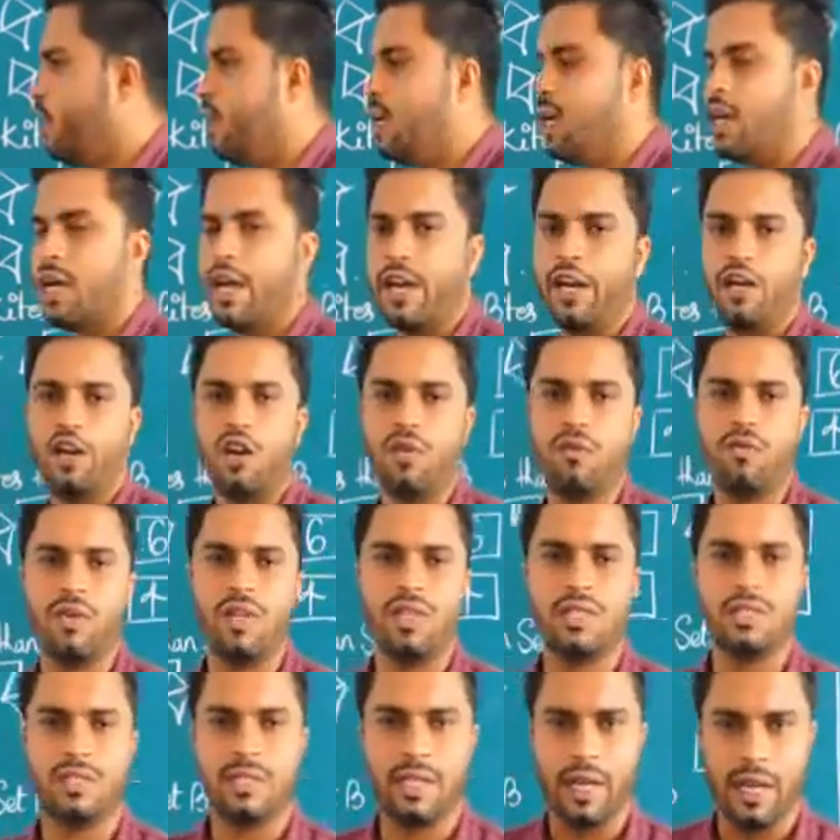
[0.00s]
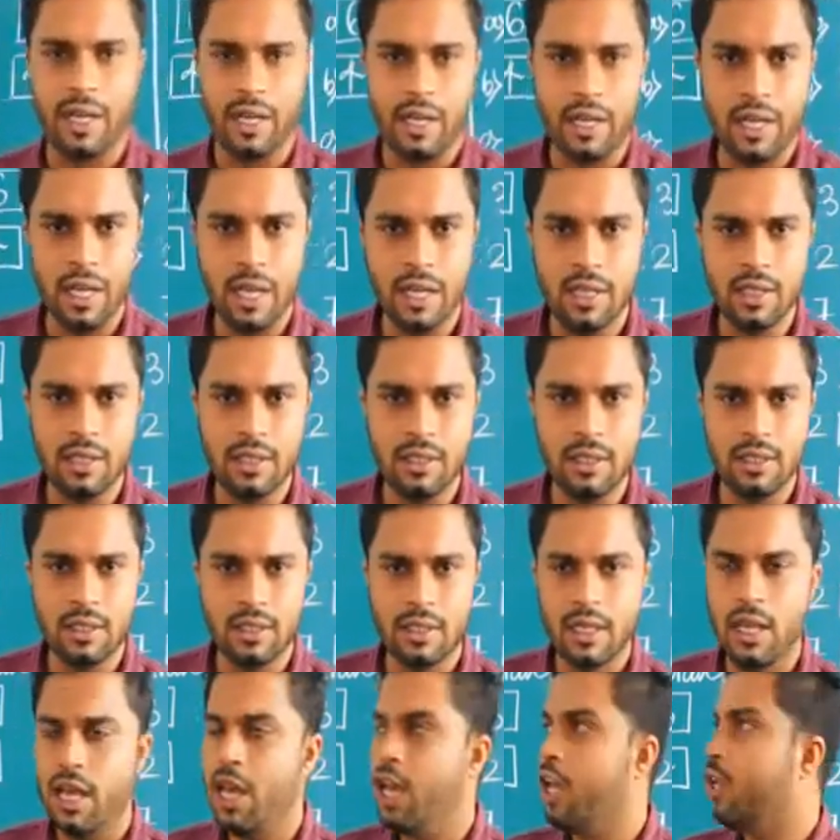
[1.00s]
a kind of a
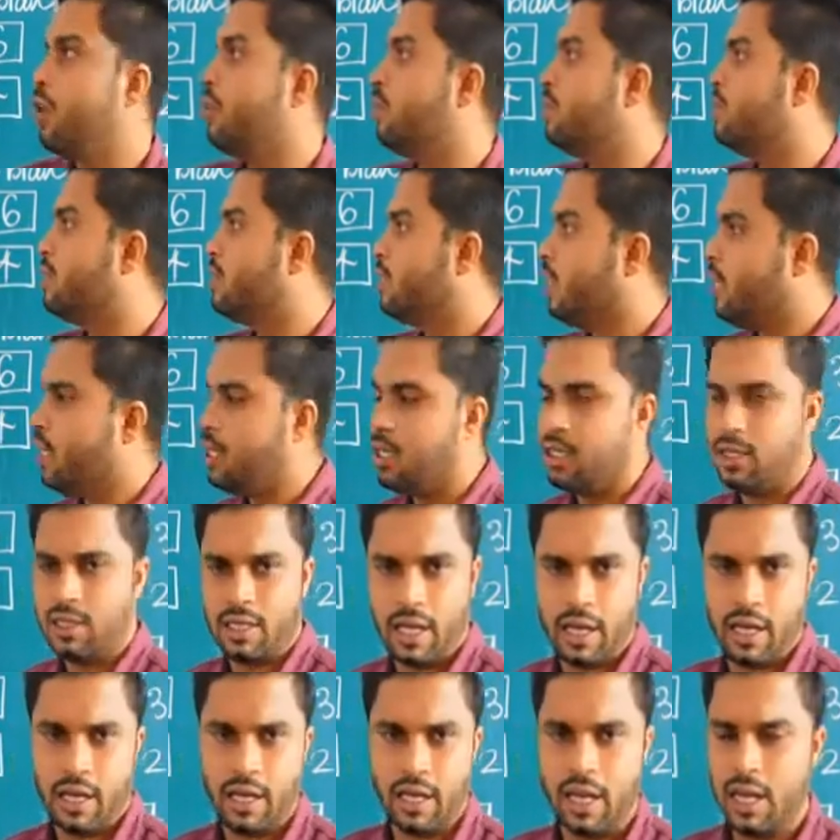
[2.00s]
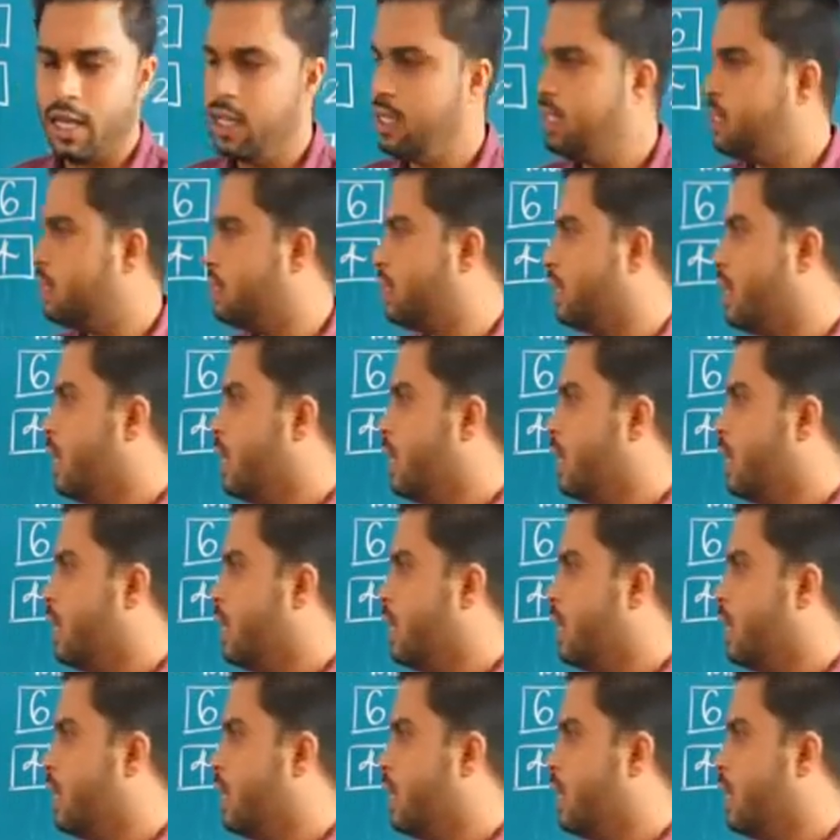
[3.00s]
sentence. You see the sentence.